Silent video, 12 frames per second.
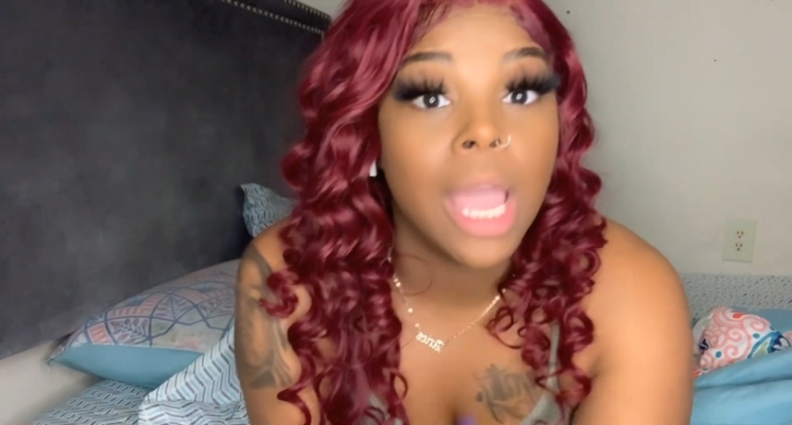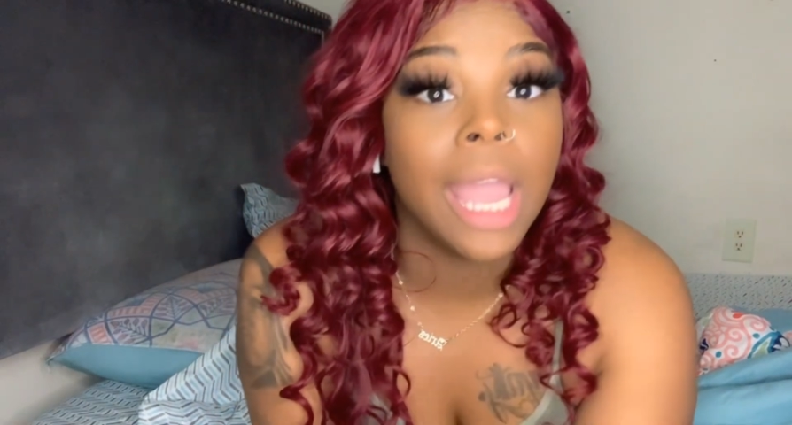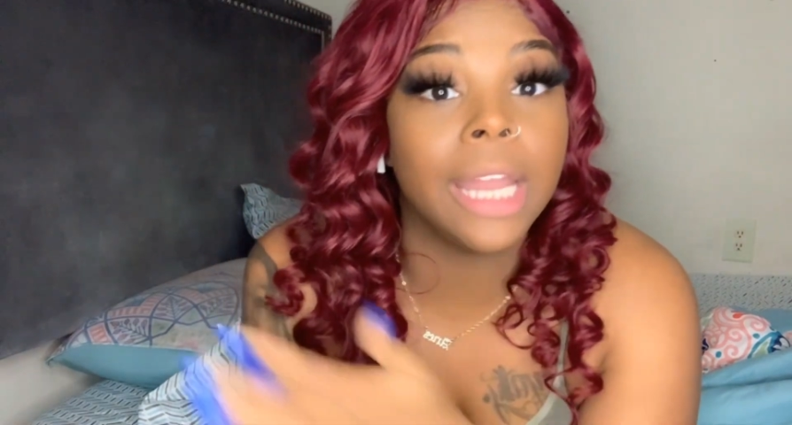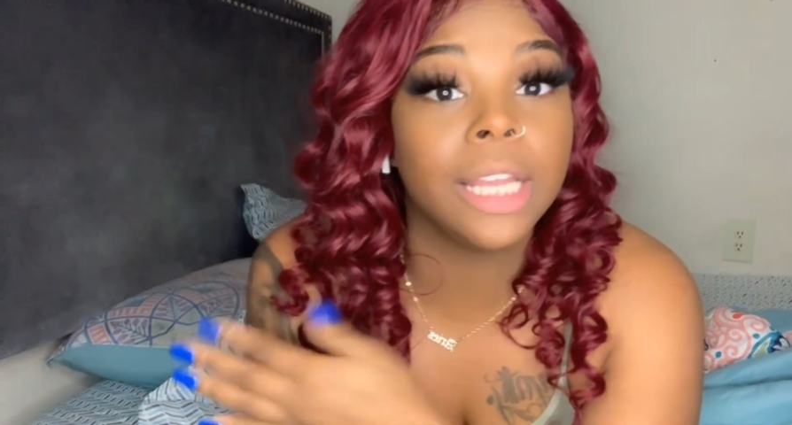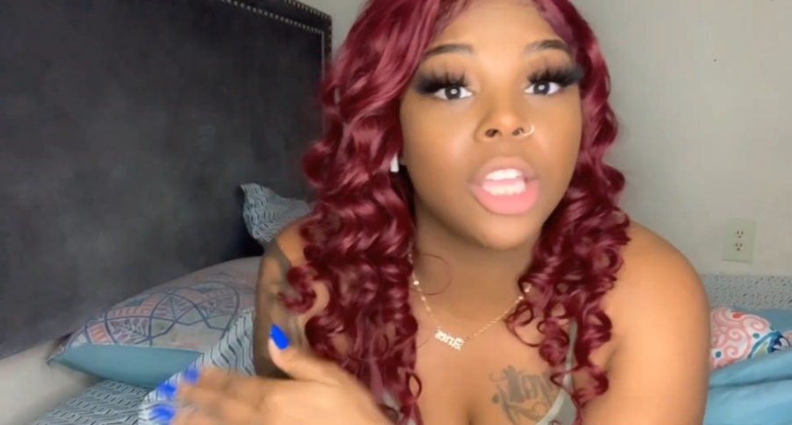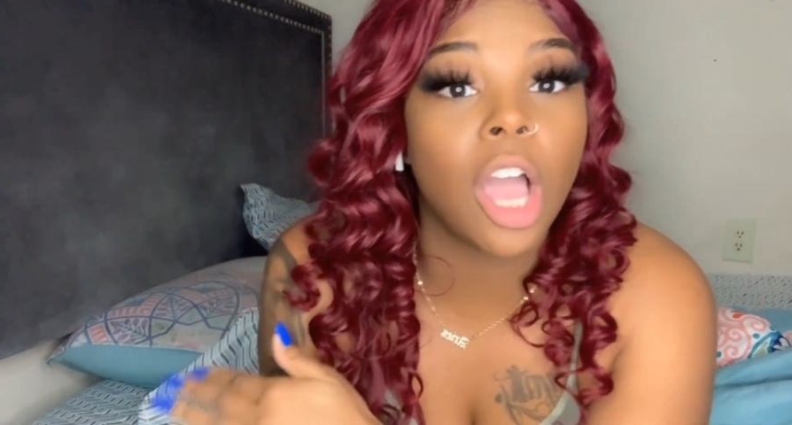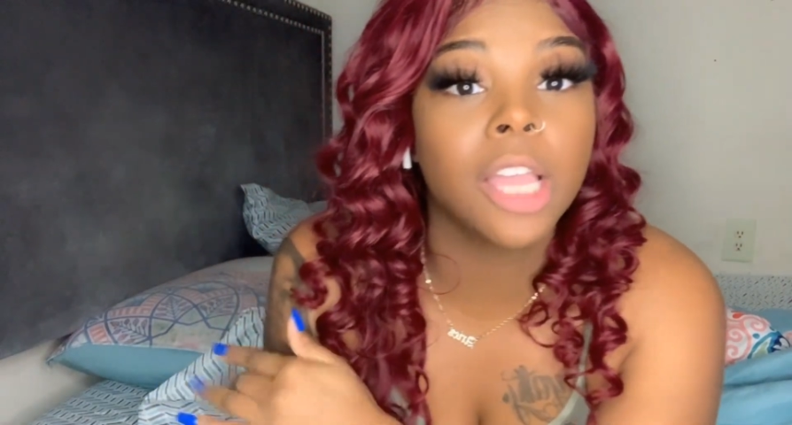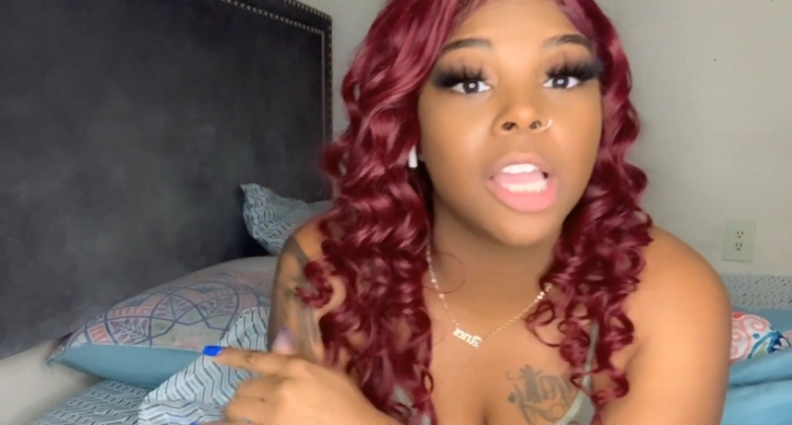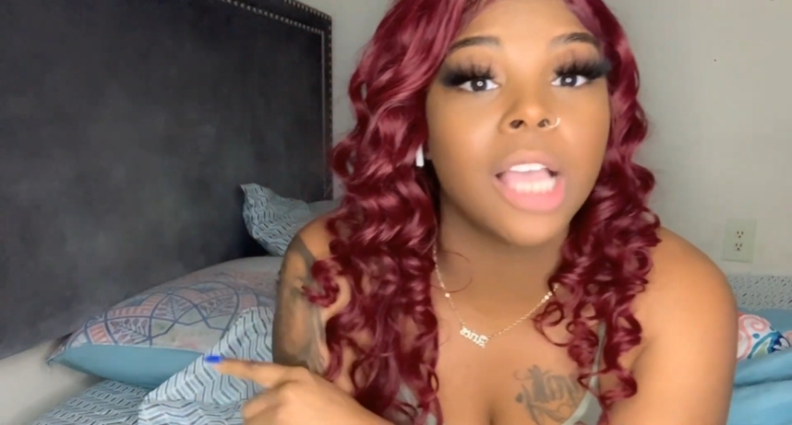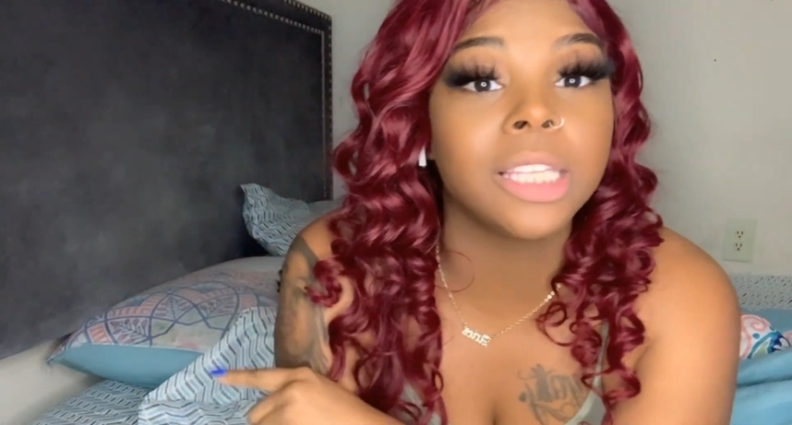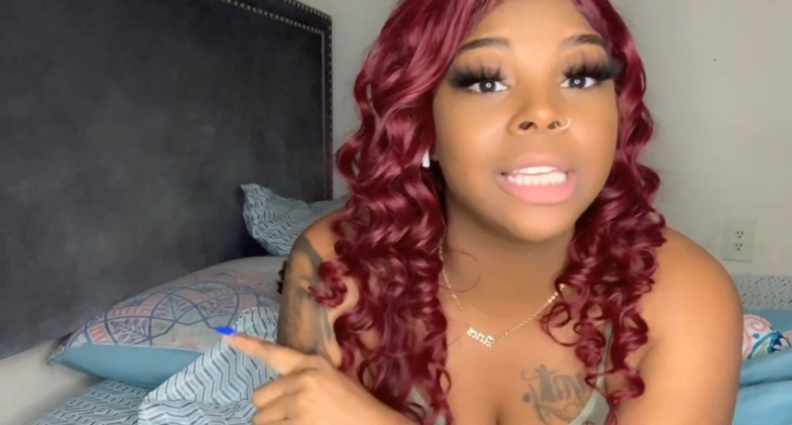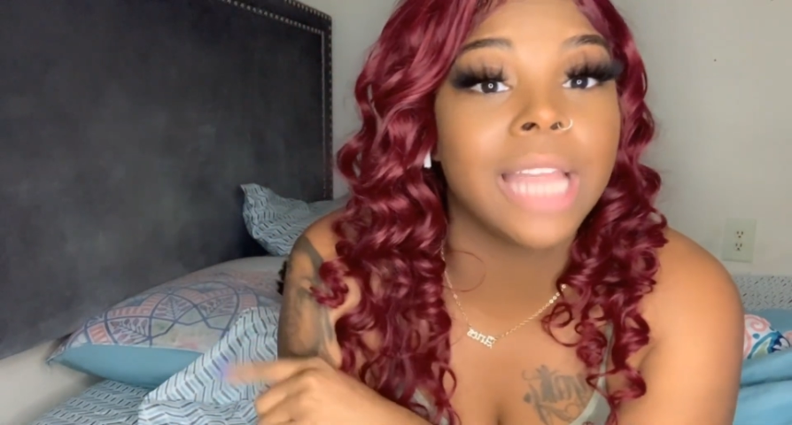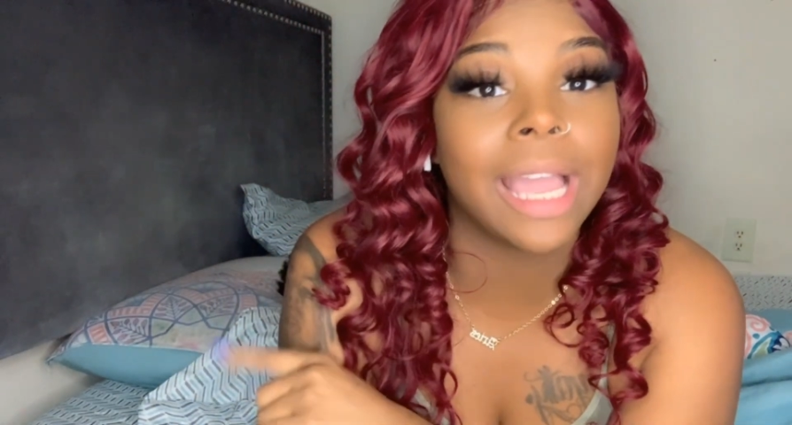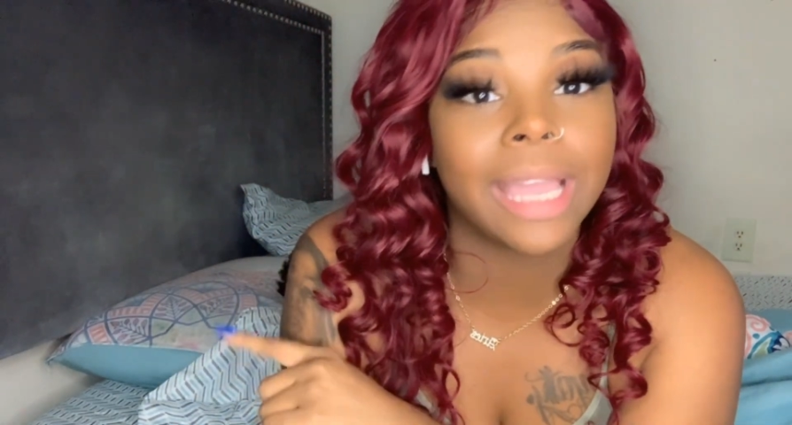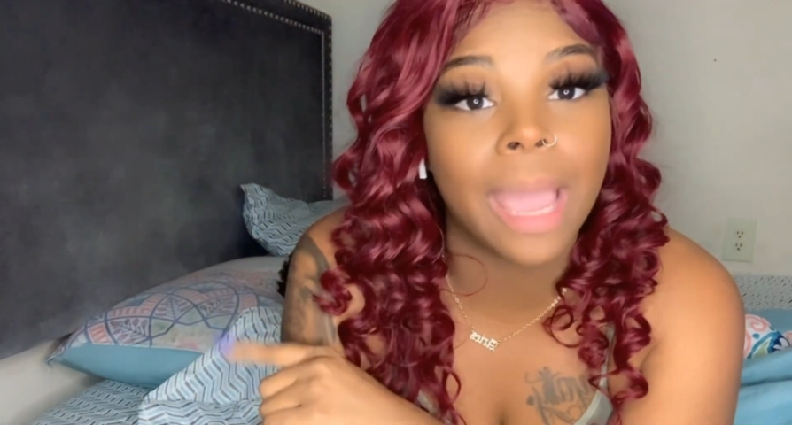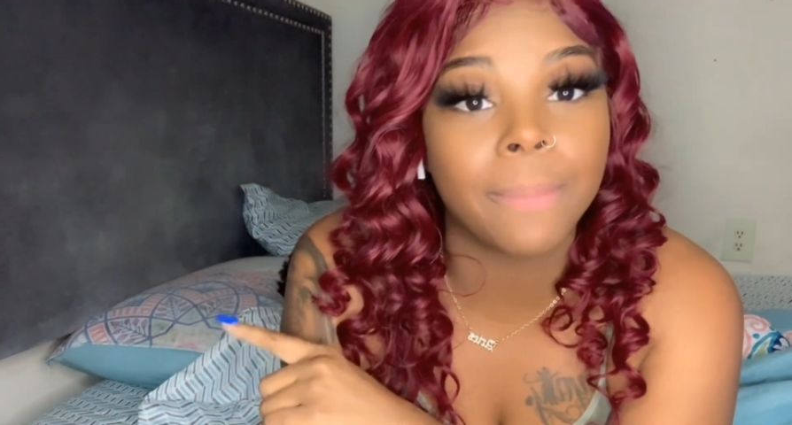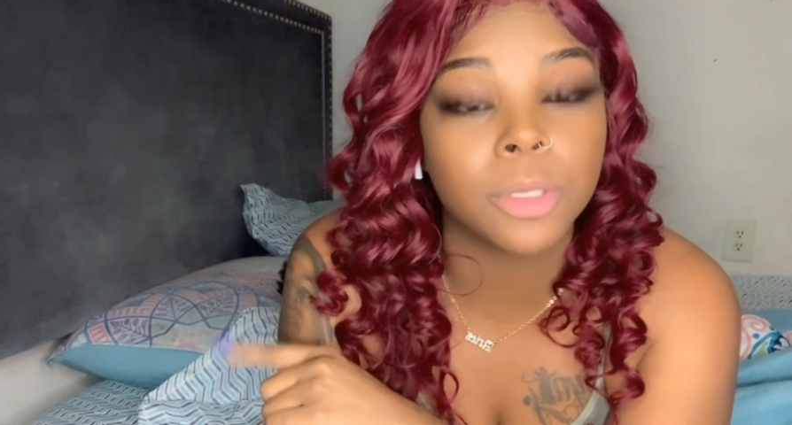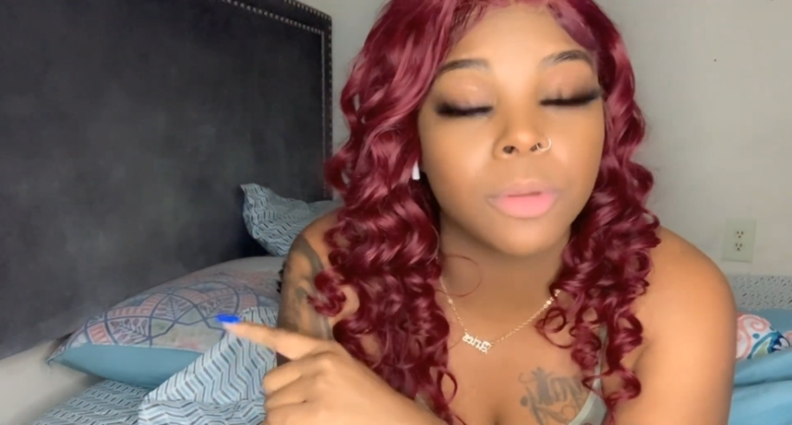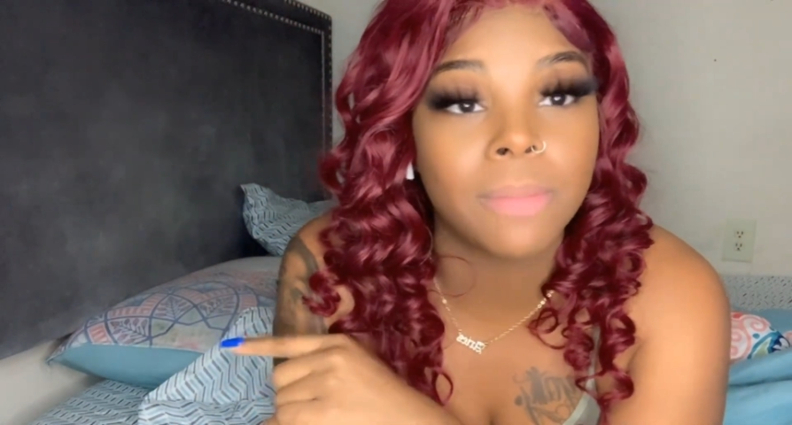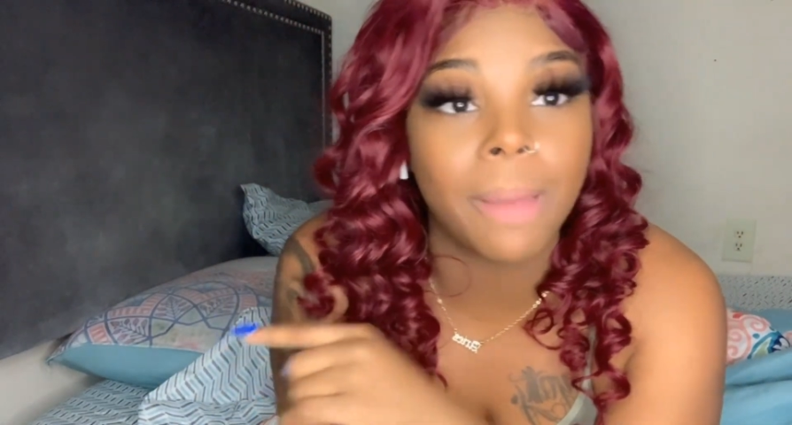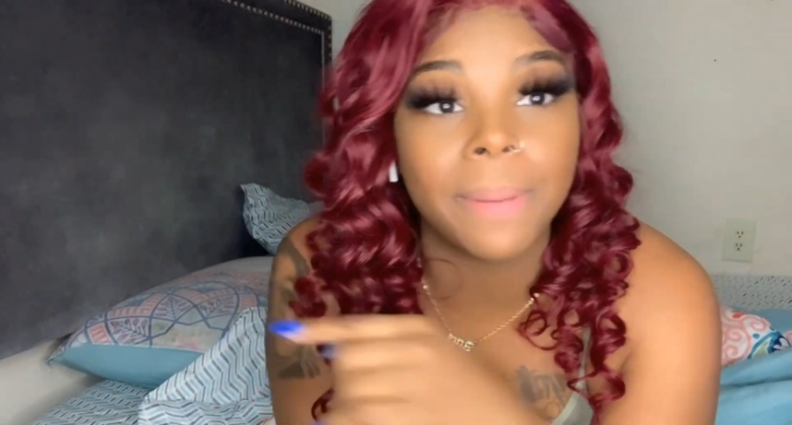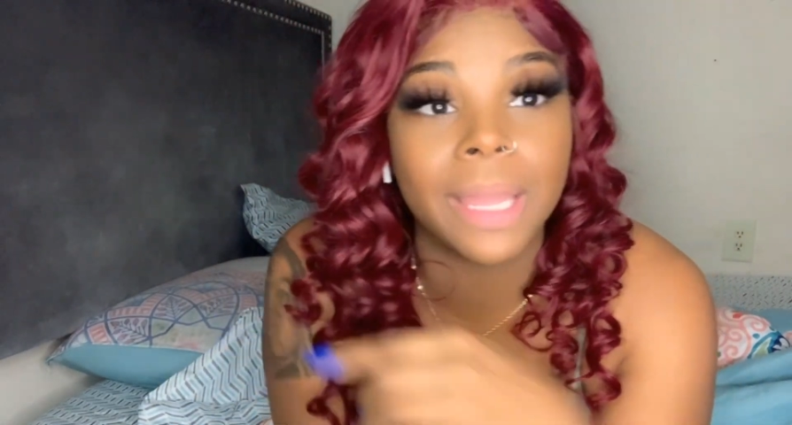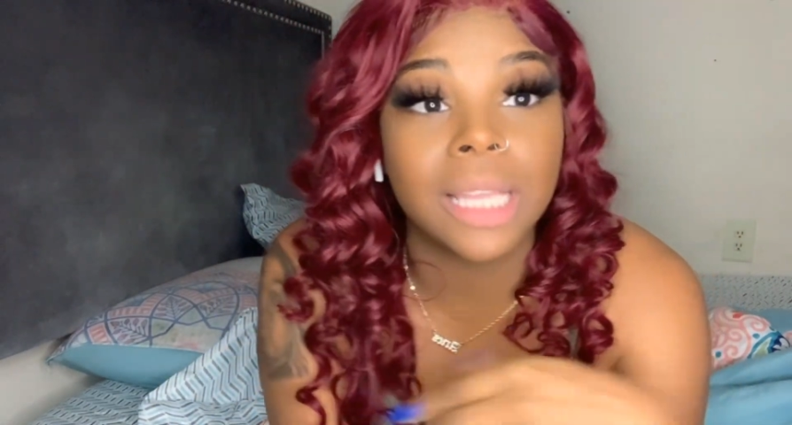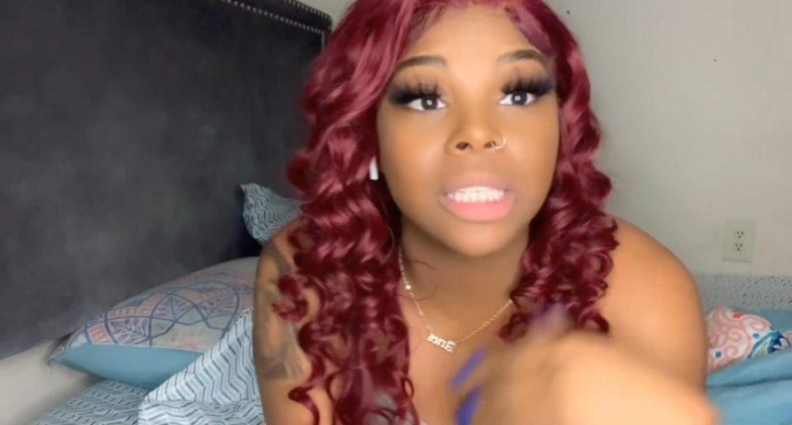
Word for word: And y'all, y'all see that gap between my bed?